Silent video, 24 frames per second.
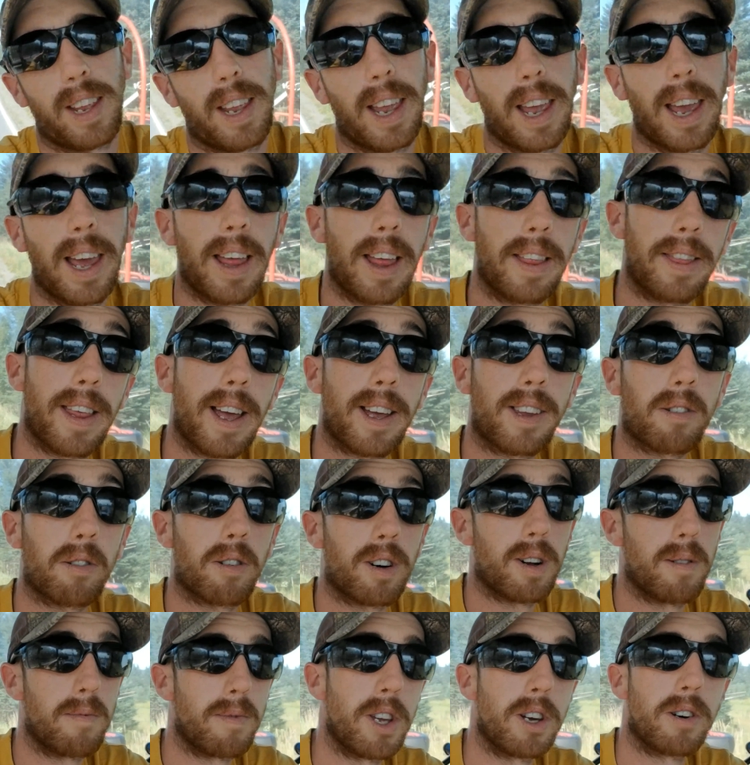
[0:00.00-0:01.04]
And that's what
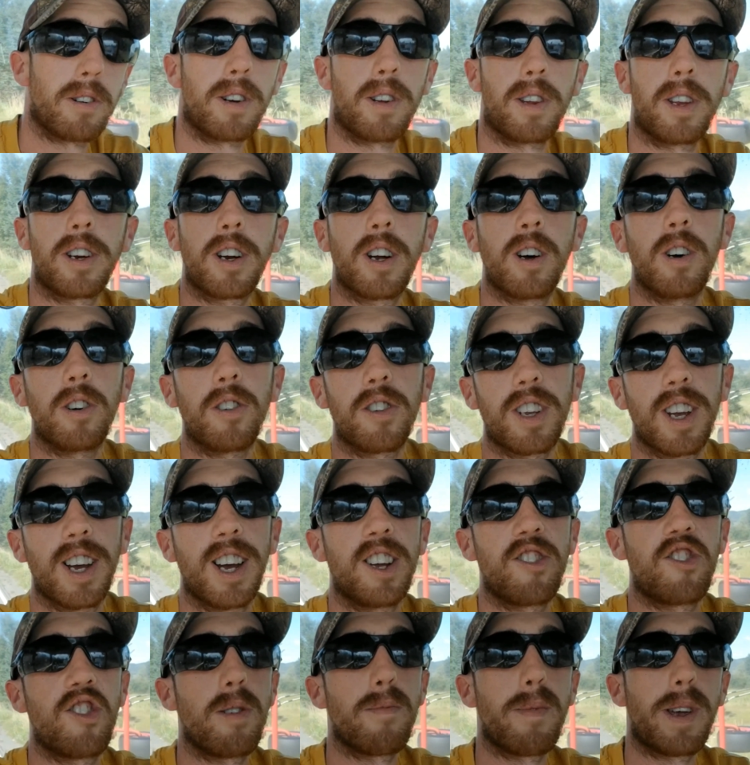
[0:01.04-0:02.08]
I'm doing. Here goes
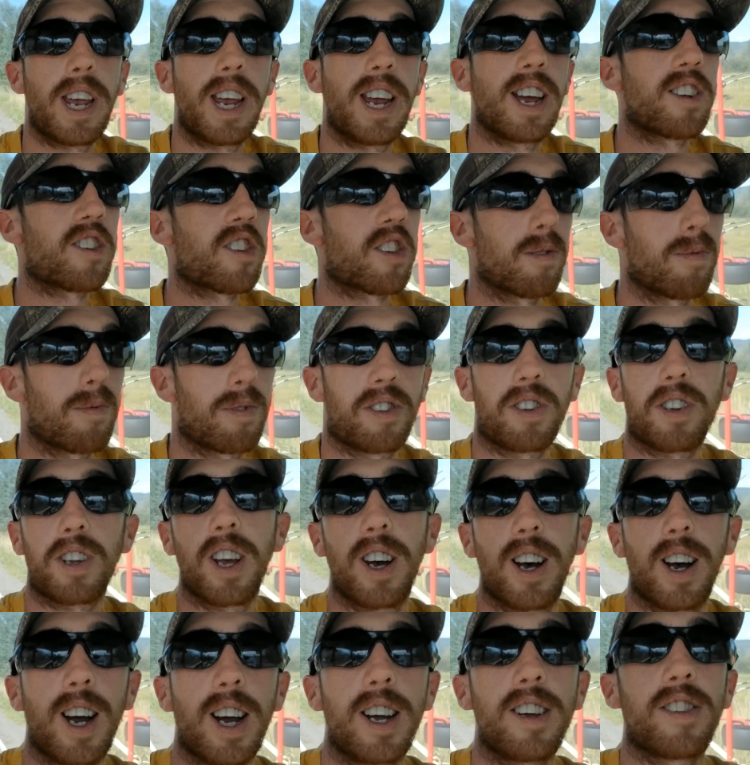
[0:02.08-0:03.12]
Jimmy Anson's
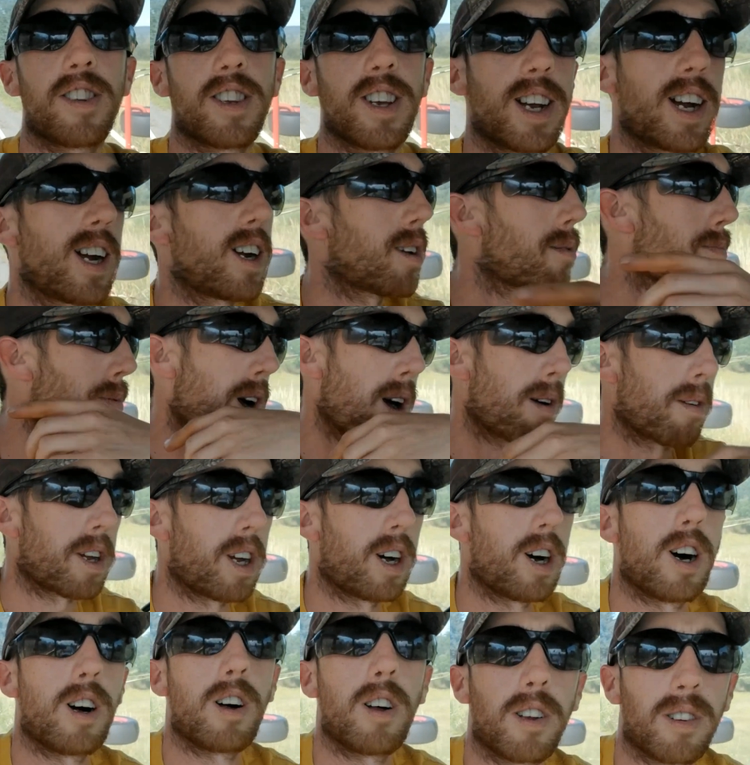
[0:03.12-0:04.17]
guys there. They're probably
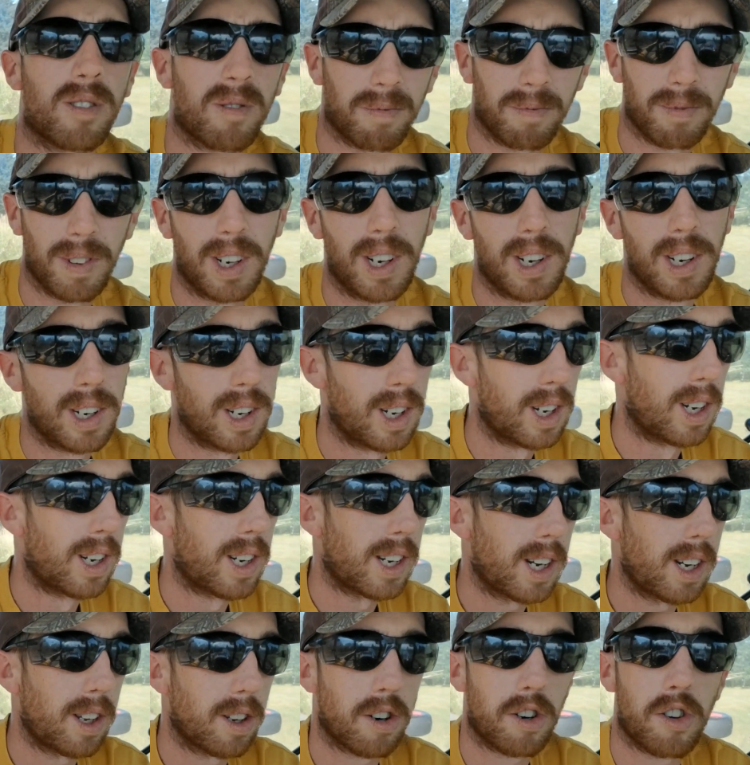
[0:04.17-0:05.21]
hauling
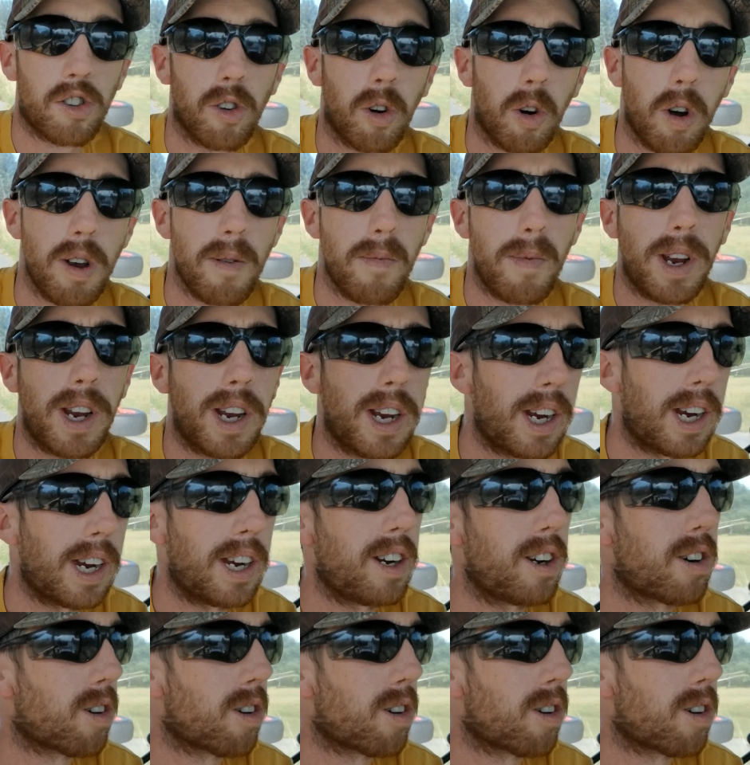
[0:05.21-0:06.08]
either soybean